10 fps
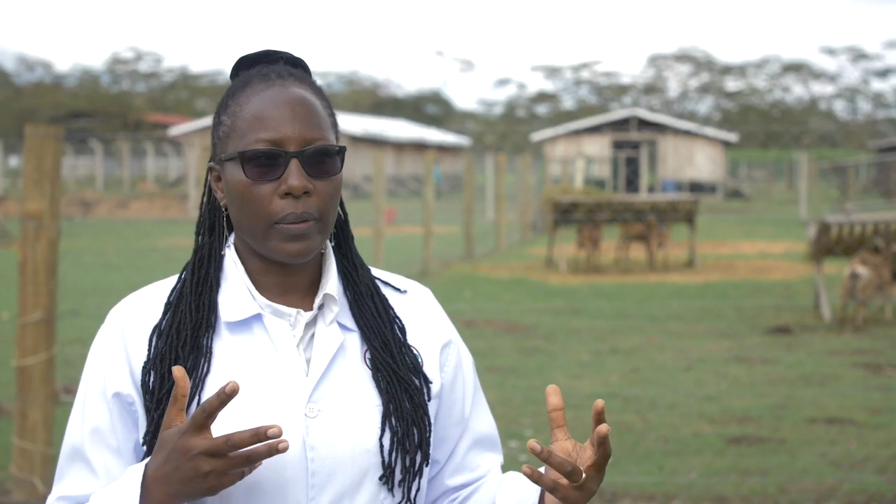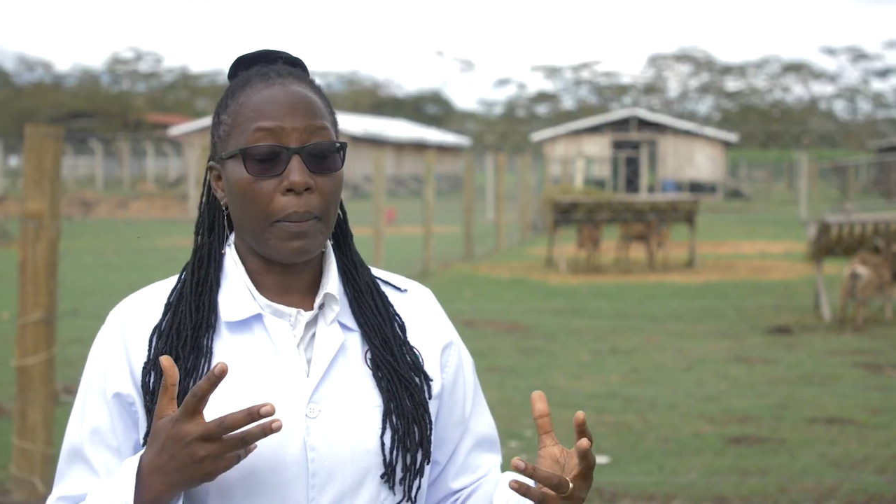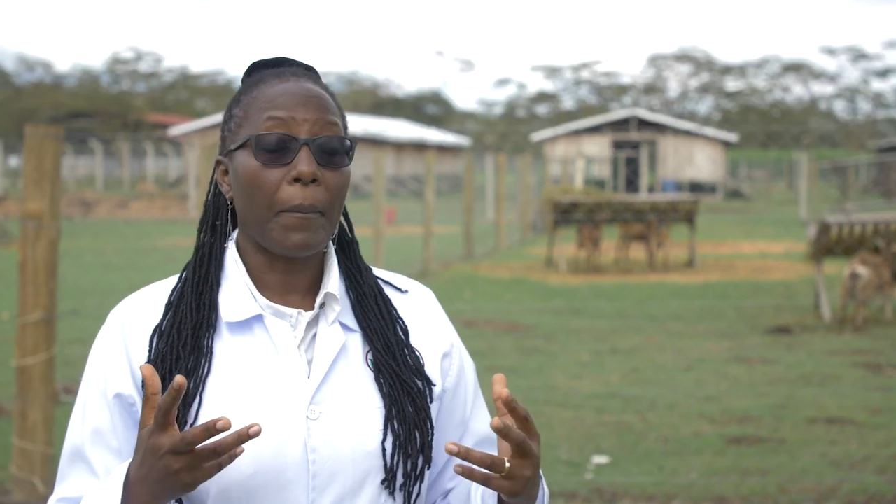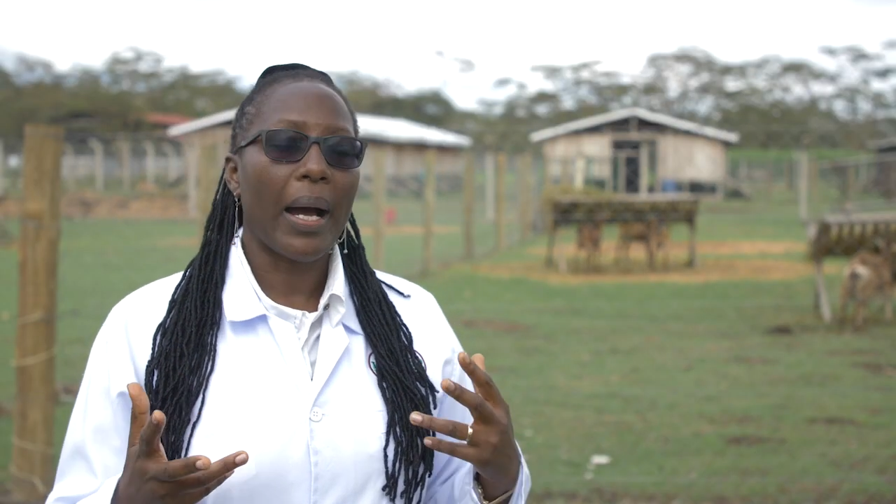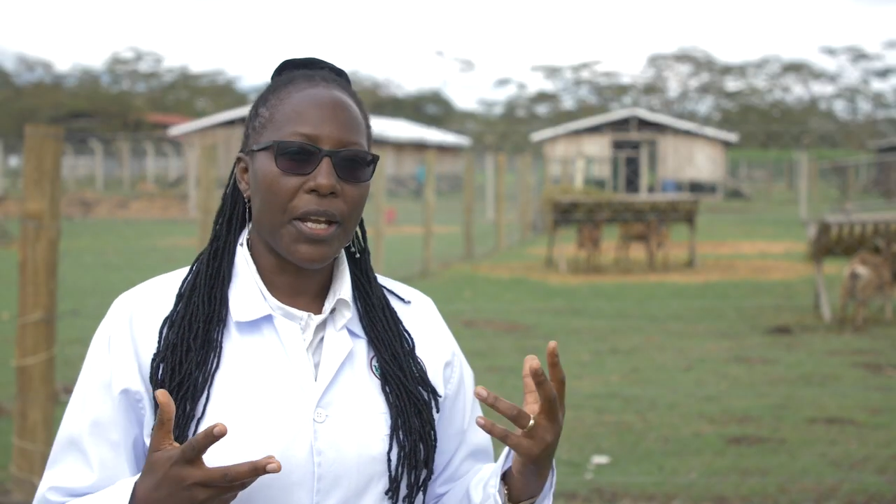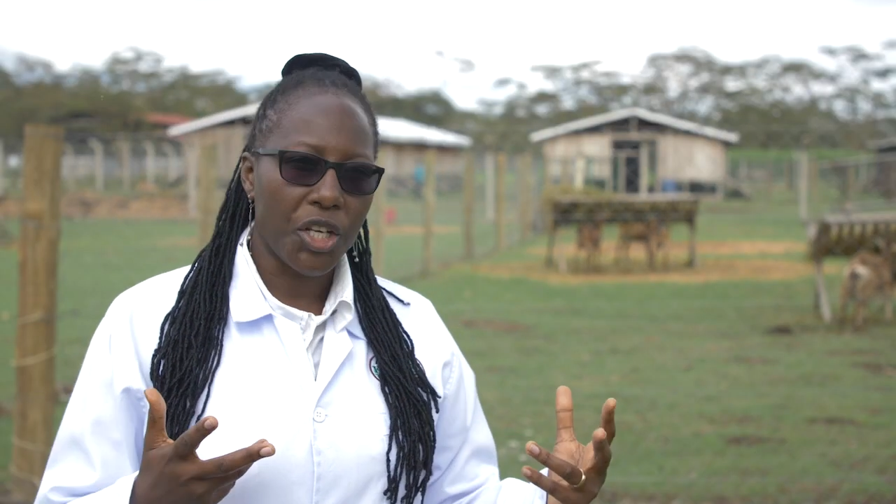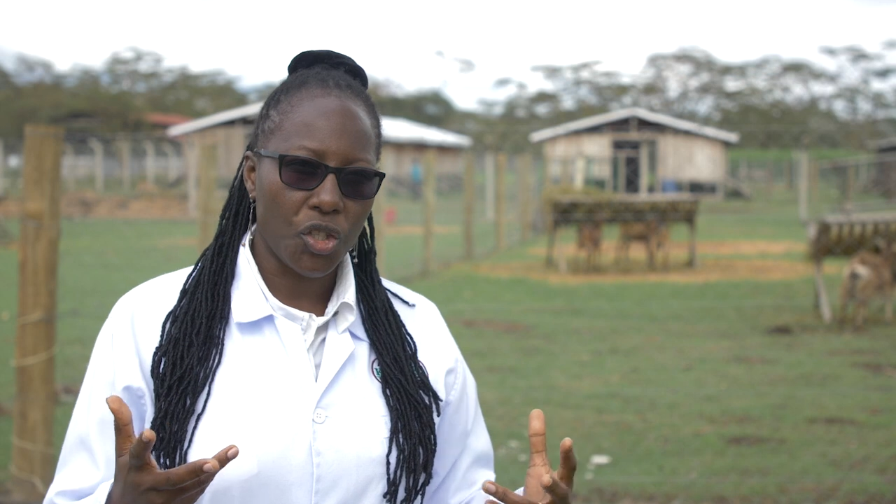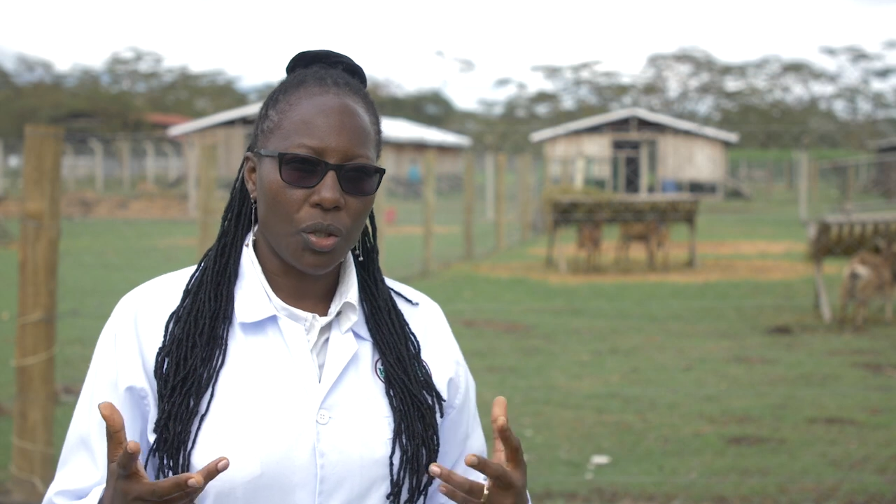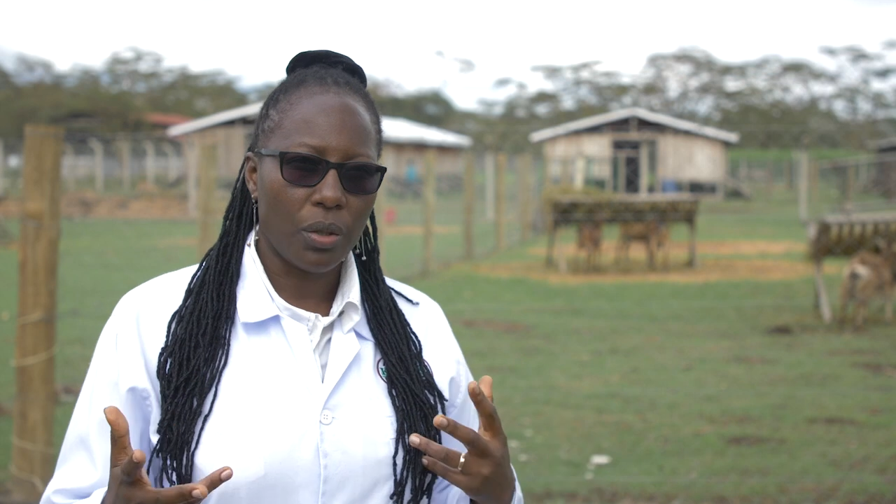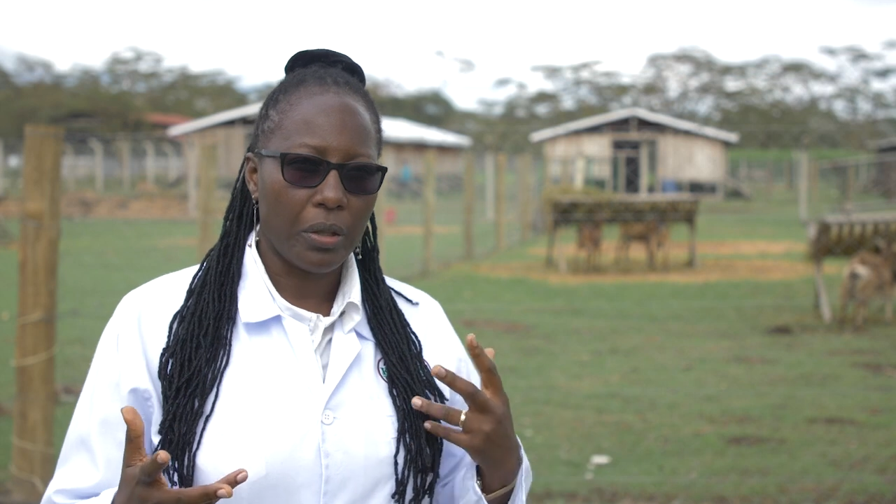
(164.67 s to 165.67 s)
they
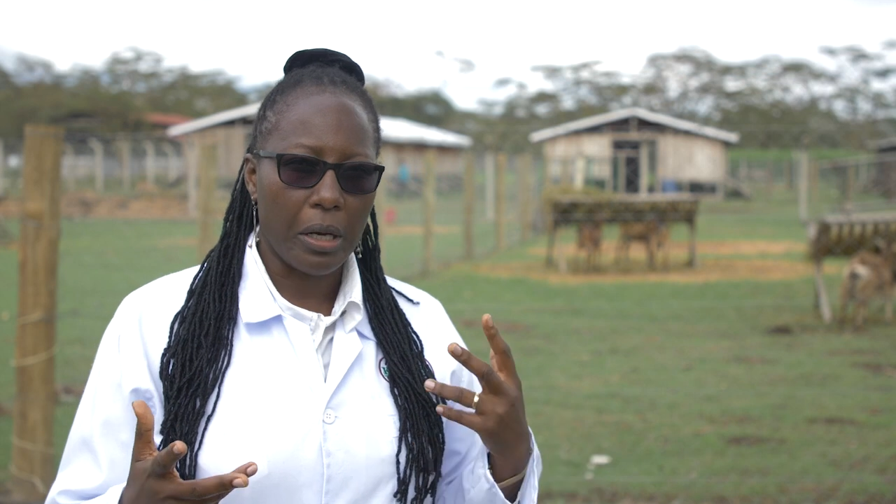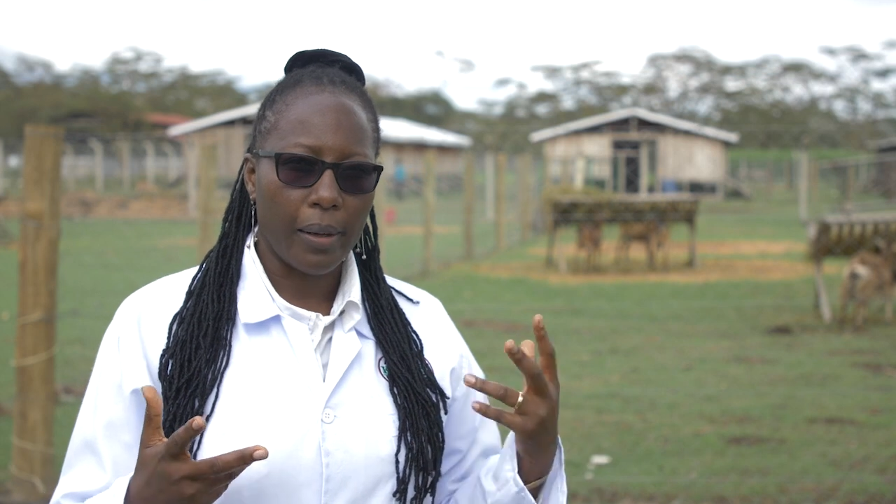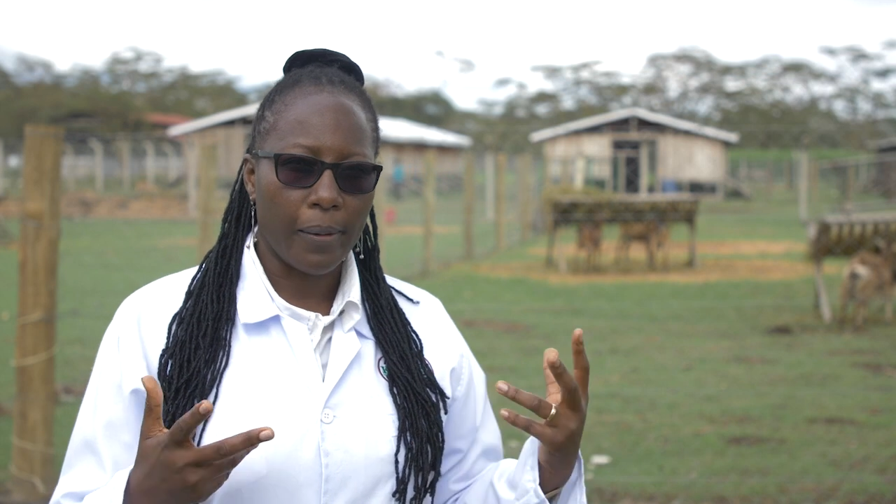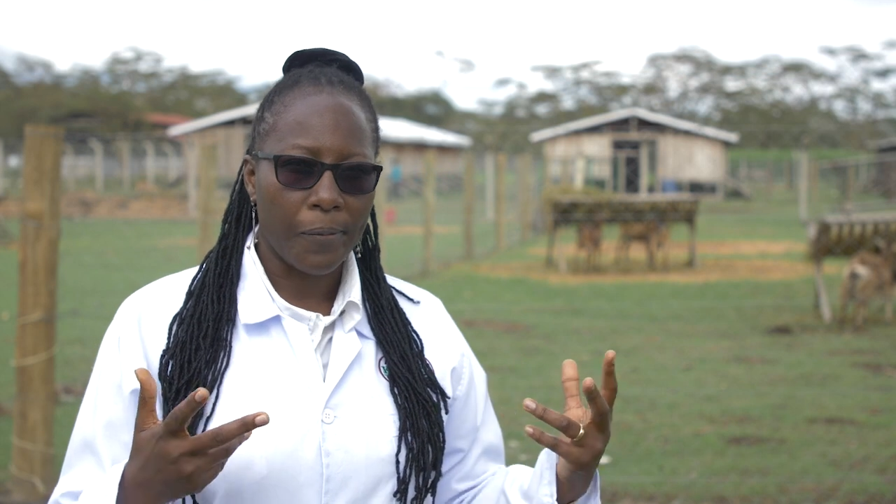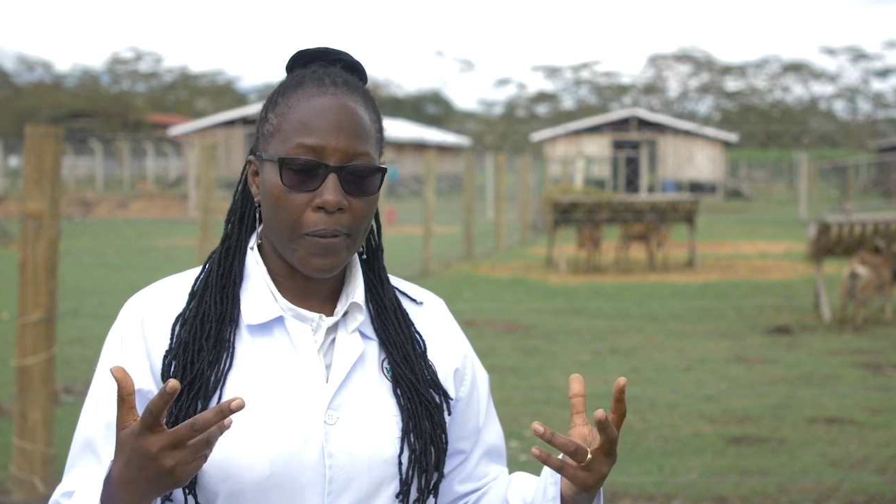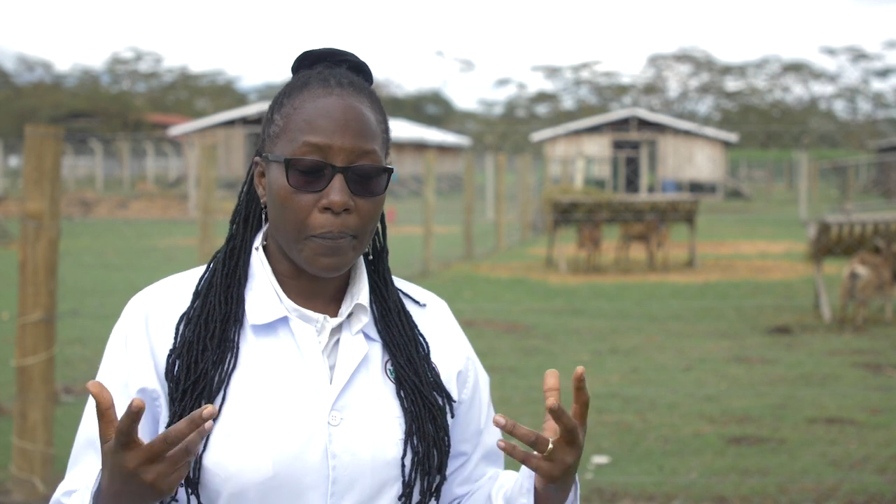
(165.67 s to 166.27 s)
manage the